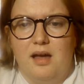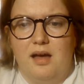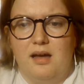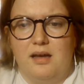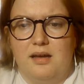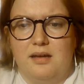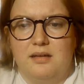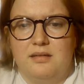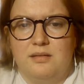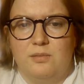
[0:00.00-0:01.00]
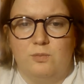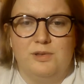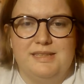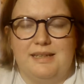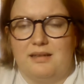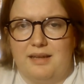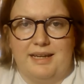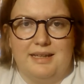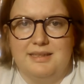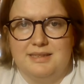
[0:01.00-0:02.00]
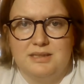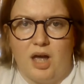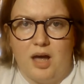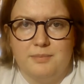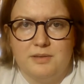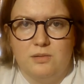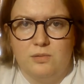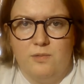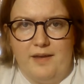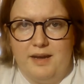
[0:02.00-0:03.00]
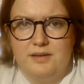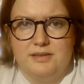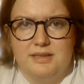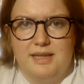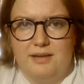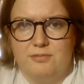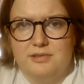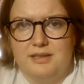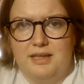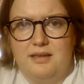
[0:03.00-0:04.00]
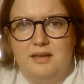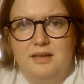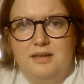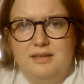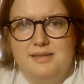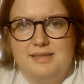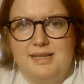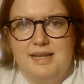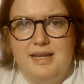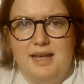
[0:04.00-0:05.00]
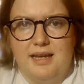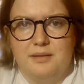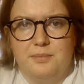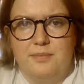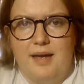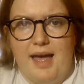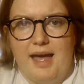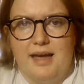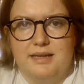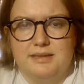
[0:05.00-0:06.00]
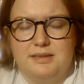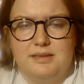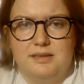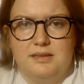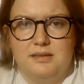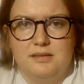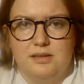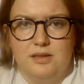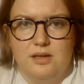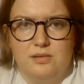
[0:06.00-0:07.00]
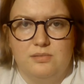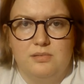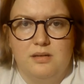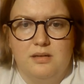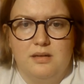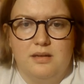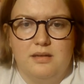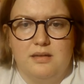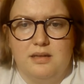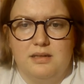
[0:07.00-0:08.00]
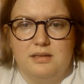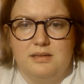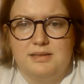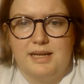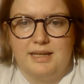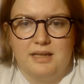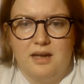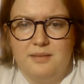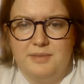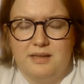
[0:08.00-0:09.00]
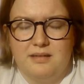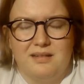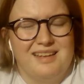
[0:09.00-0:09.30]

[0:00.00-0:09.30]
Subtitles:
Was it like in this comical way, or did they really see him as, the second coming?